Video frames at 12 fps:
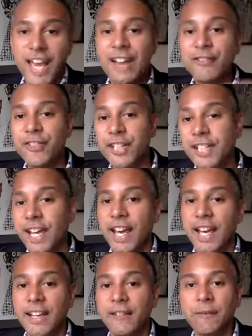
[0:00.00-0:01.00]
every
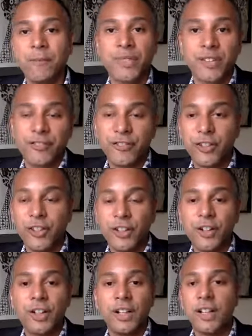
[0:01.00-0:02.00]
day
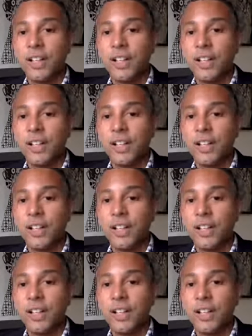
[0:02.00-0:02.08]
for,